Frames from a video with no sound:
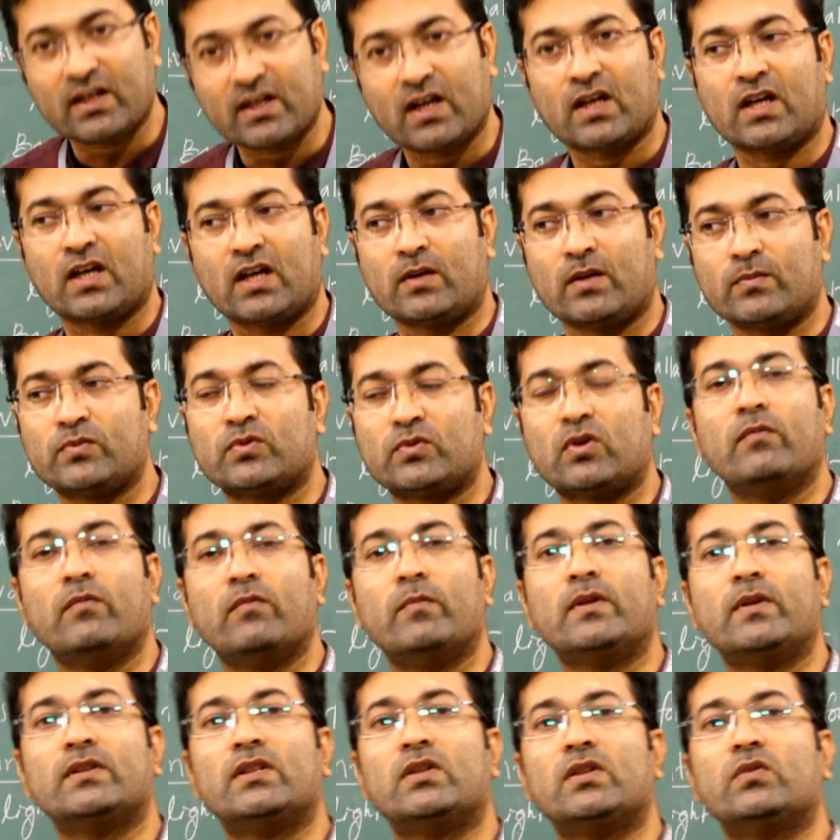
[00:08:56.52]
are
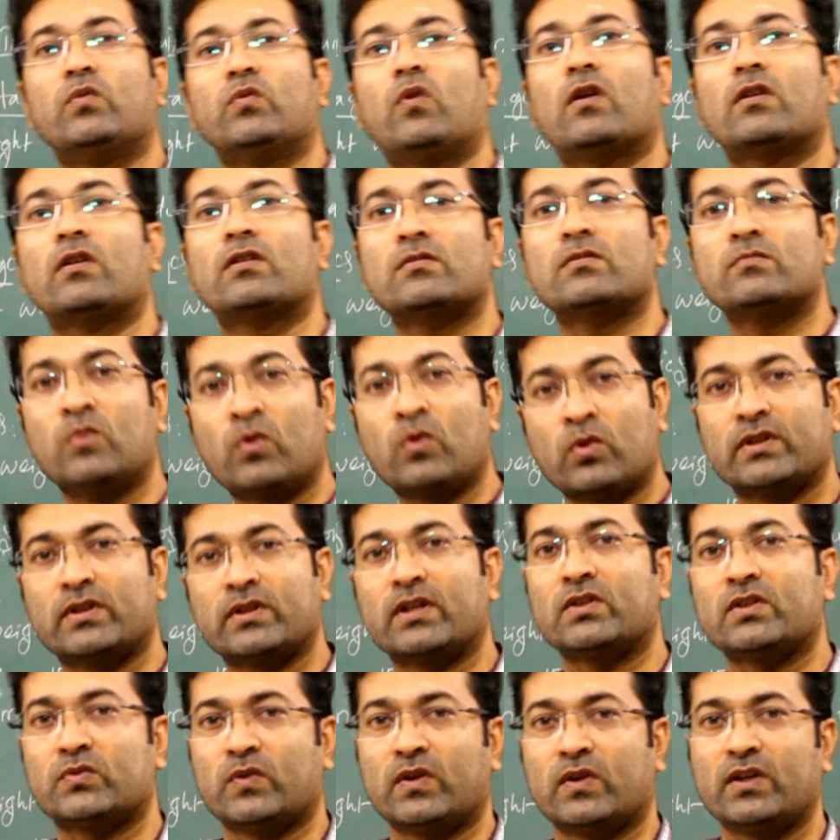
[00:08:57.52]
absorbing the water more
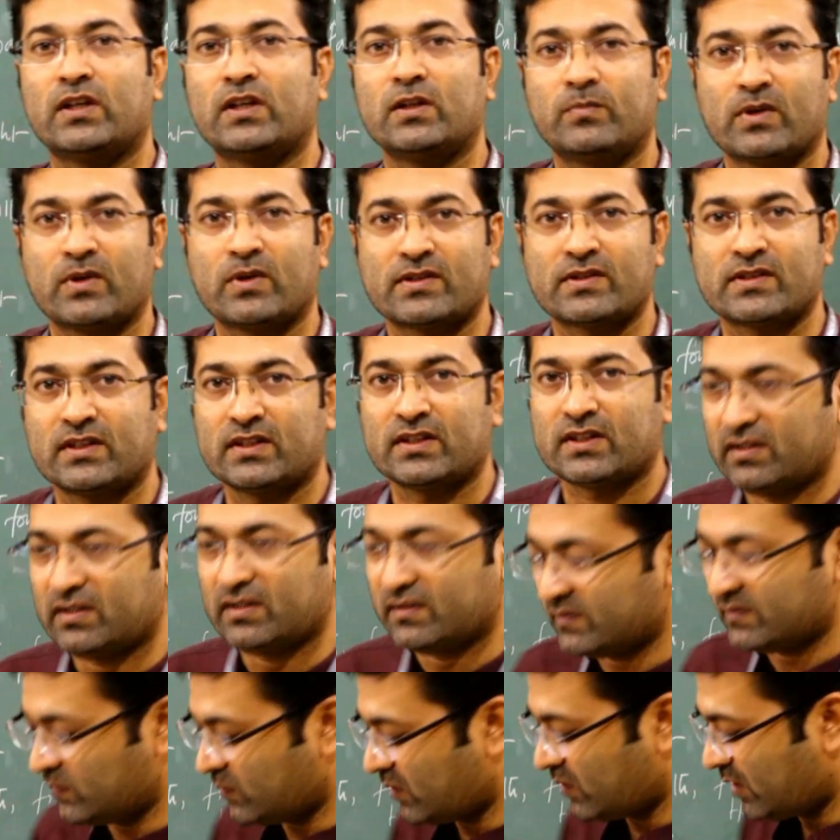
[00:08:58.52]
than 20%
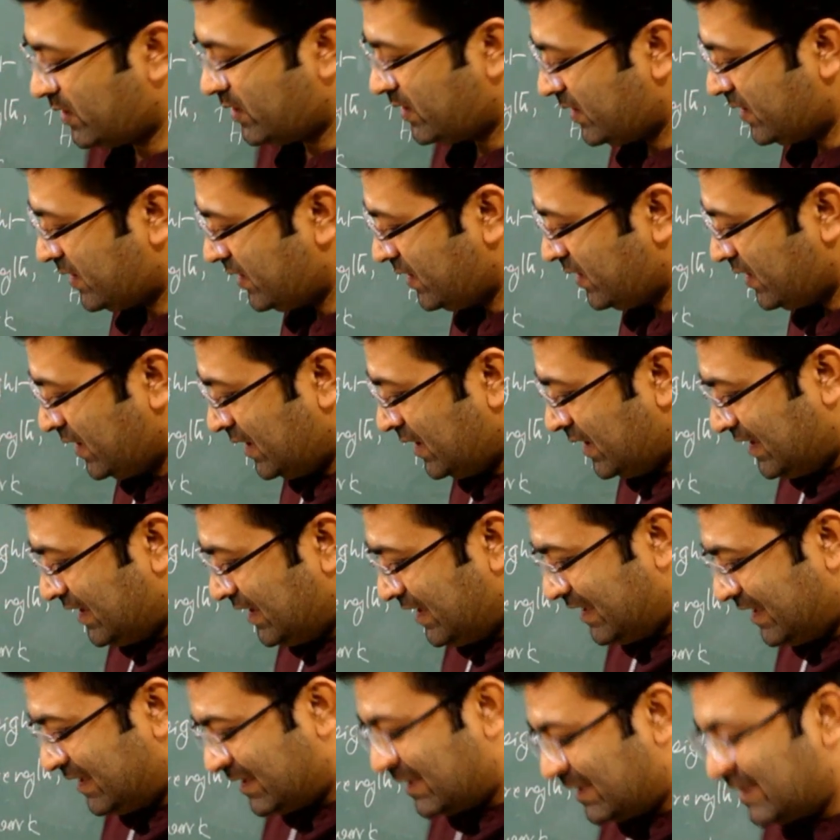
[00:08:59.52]
of water,
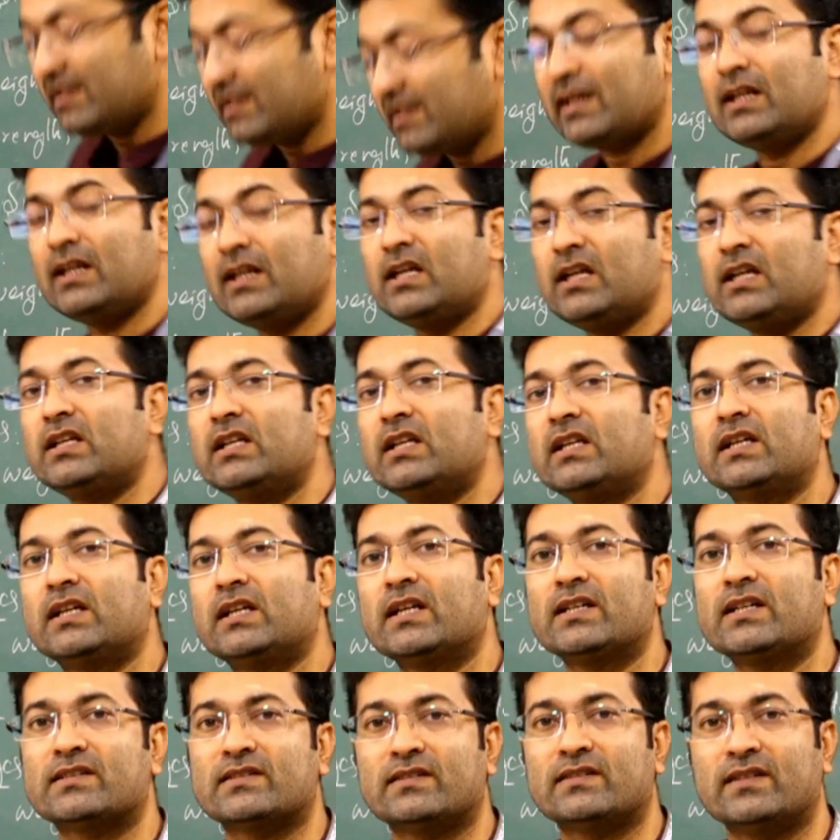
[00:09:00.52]
it clearly
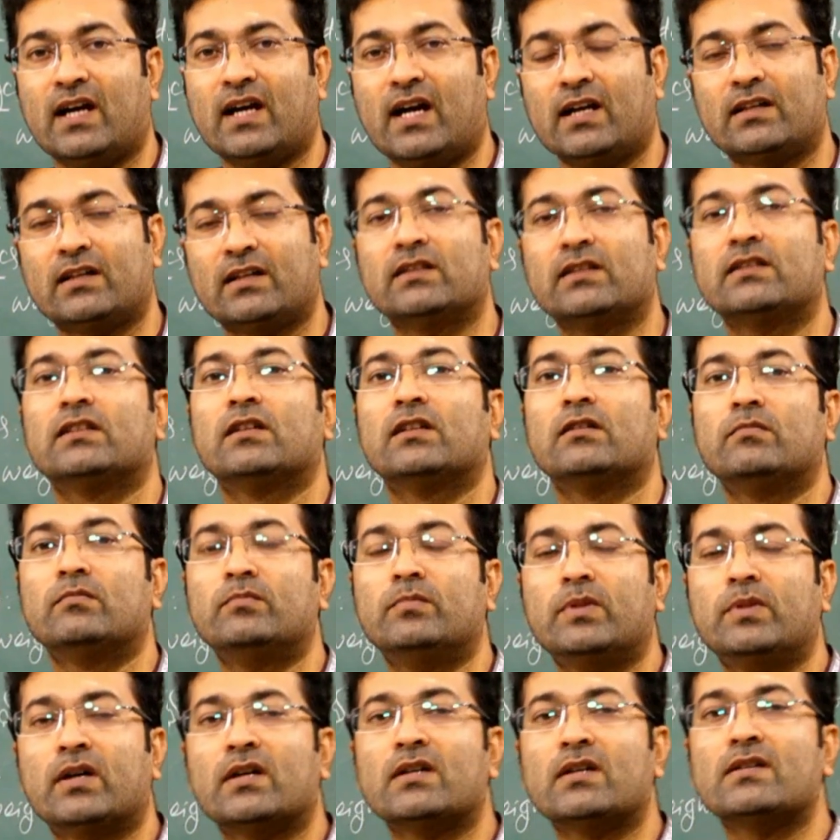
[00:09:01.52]
indicates that the
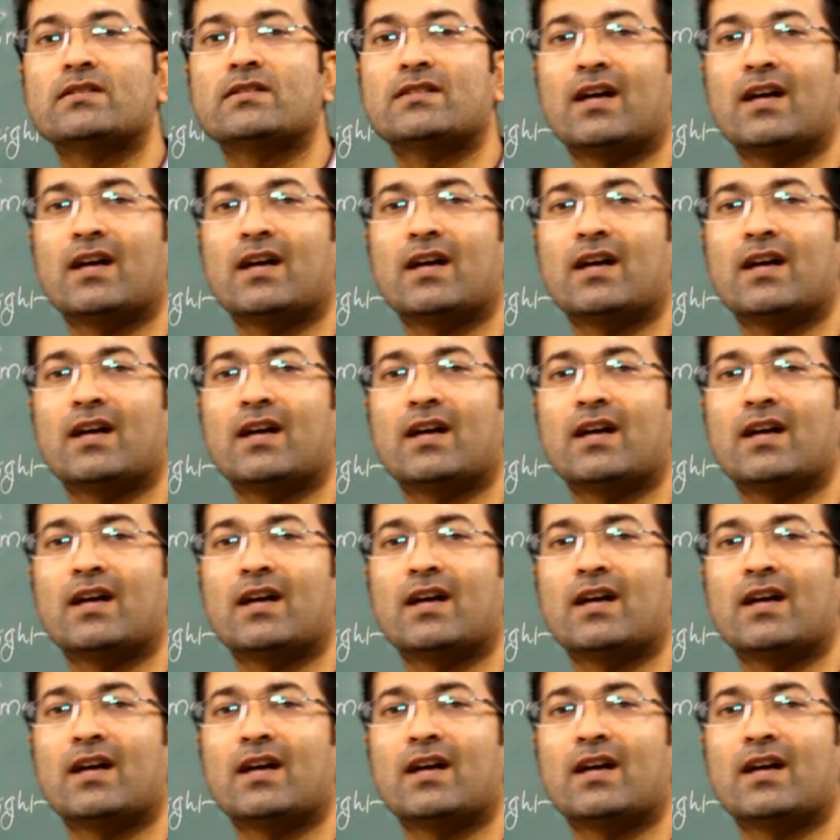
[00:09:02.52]
burns